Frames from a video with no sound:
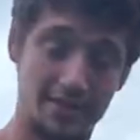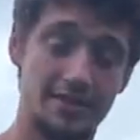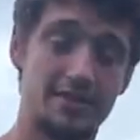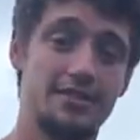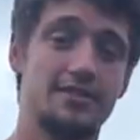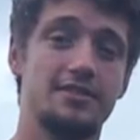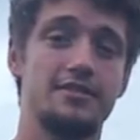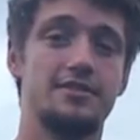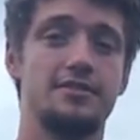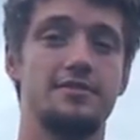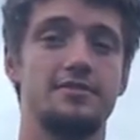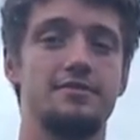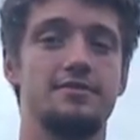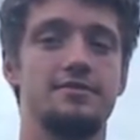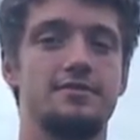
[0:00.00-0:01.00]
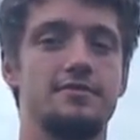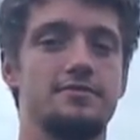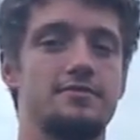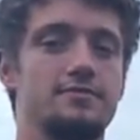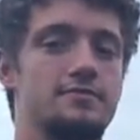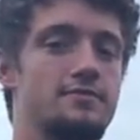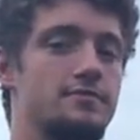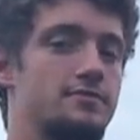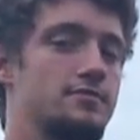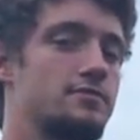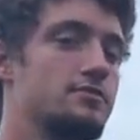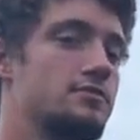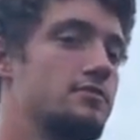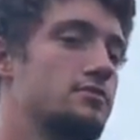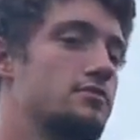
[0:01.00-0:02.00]

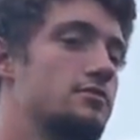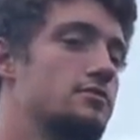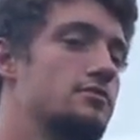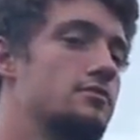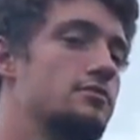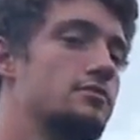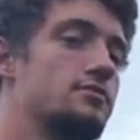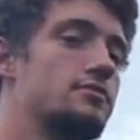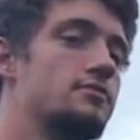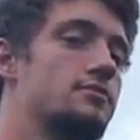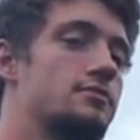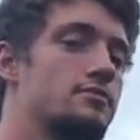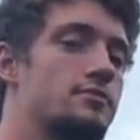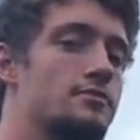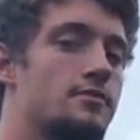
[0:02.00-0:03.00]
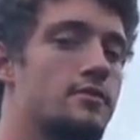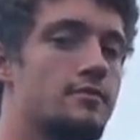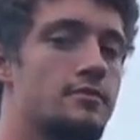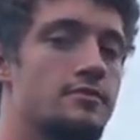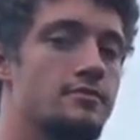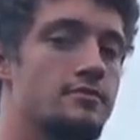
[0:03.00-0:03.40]
(not speaking)